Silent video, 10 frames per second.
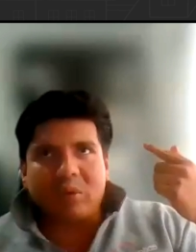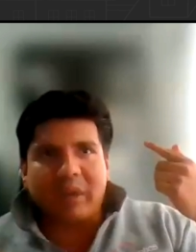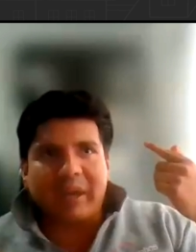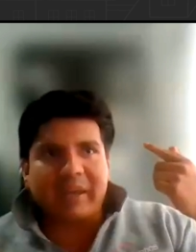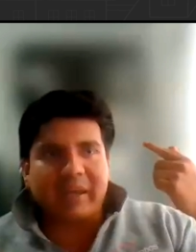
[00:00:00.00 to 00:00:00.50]

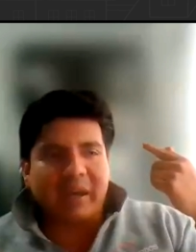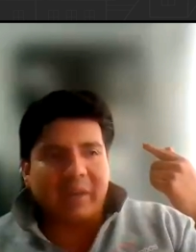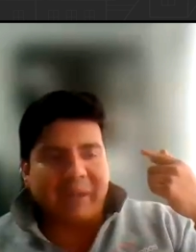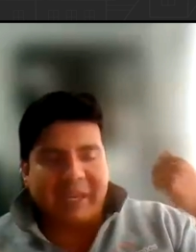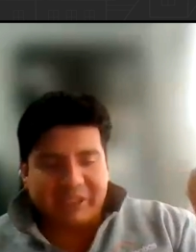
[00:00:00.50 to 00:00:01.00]
okay,
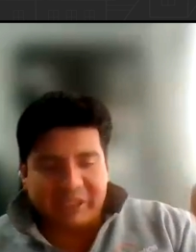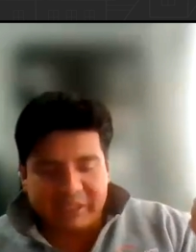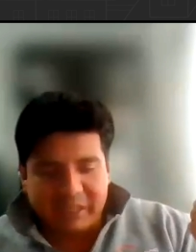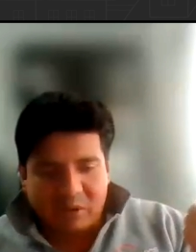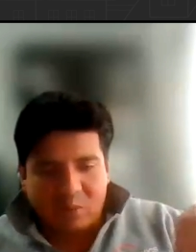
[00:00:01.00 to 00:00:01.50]
um,
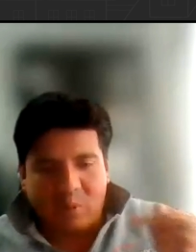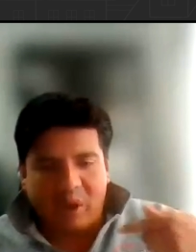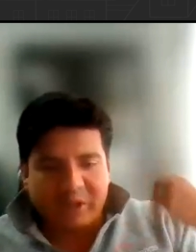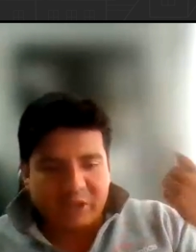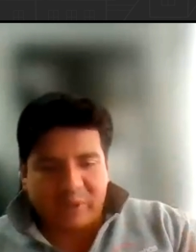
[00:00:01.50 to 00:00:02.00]
agent,
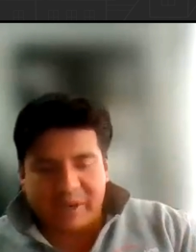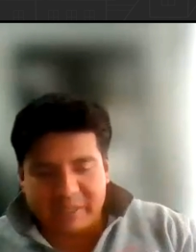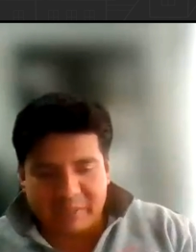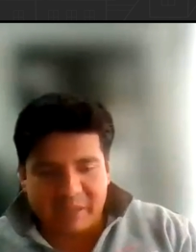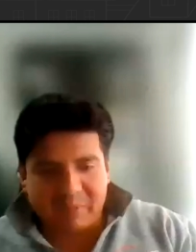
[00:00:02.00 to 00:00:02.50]
why are you
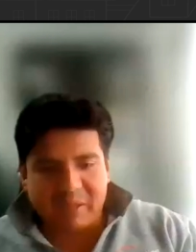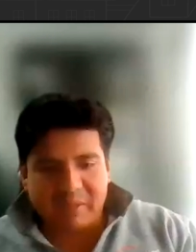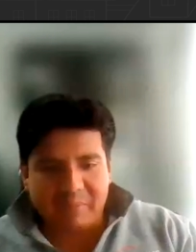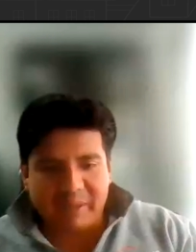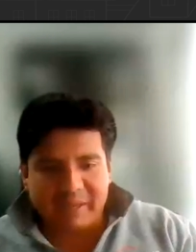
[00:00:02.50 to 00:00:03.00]
trying to make
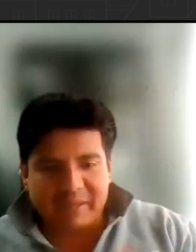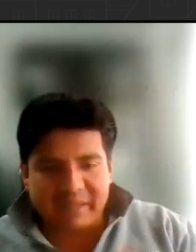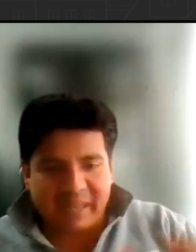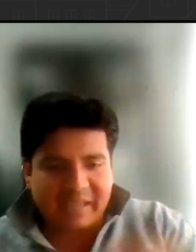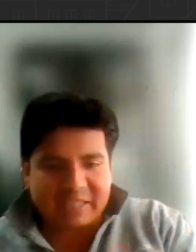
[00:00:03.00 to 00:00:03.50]
me bid
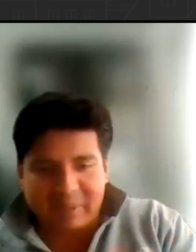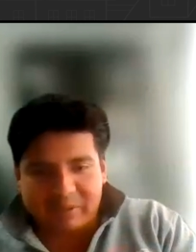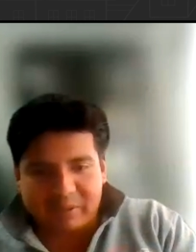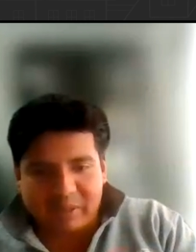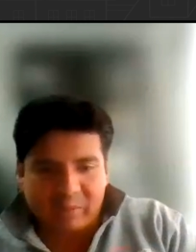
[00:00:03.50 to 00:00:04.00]
X
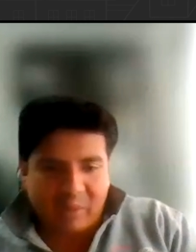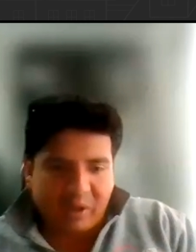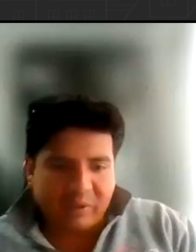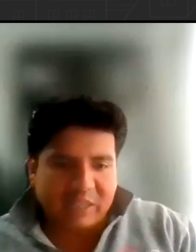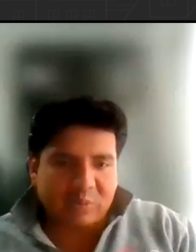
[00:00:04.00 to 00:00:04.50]
amount? And
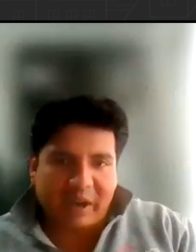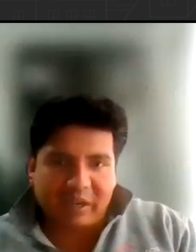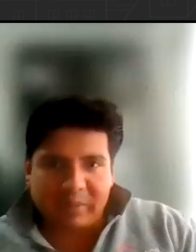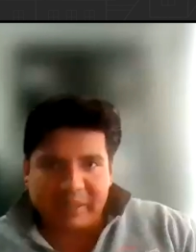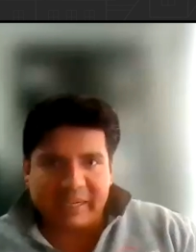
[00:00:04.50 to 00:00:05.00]
well, that's where
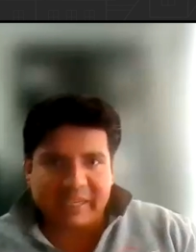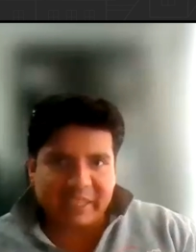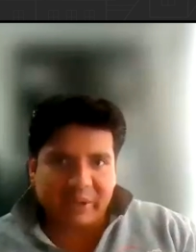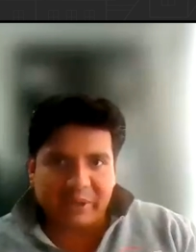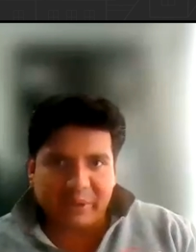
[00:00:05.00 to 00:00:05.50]
I come in and I
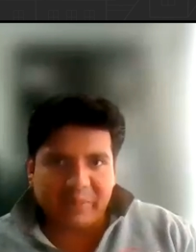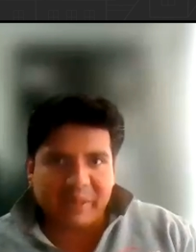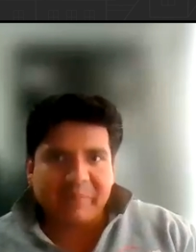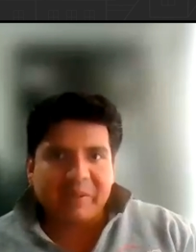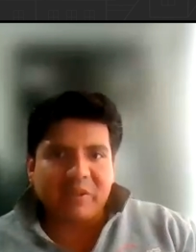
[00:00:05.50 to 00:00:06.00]
tell you,
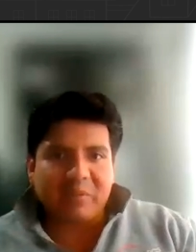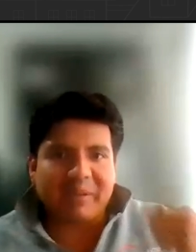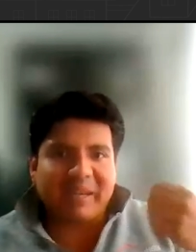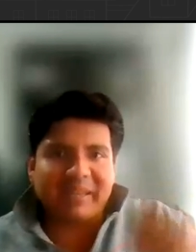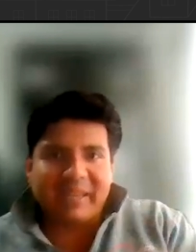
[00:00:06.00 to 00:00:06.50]
you're
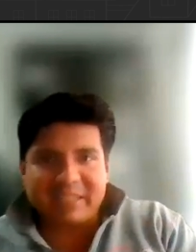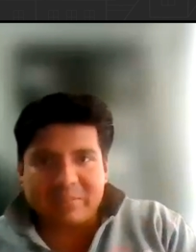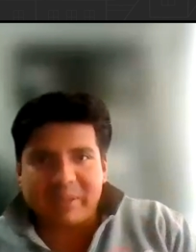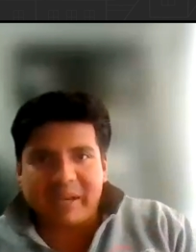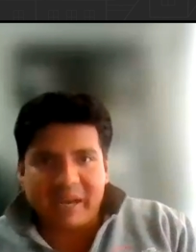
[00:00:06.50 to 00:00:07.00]
bidding
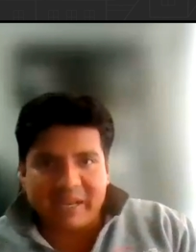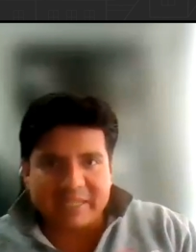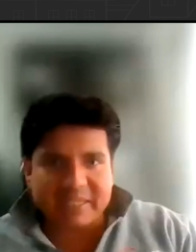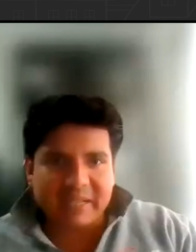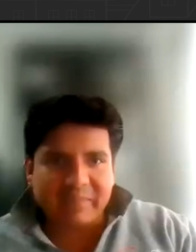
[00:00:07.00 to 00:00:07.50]
this
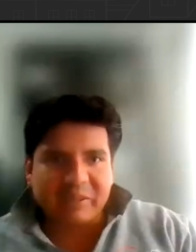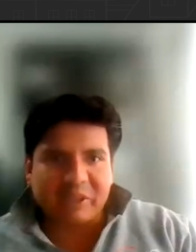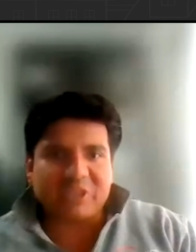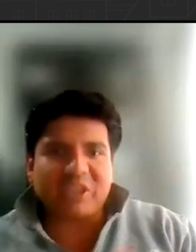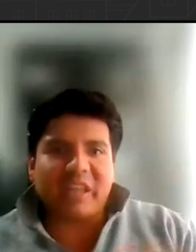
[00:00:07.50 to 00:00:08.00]
because
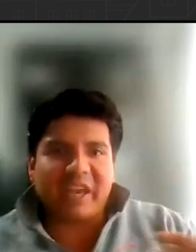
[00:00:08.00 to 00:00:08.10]
there's a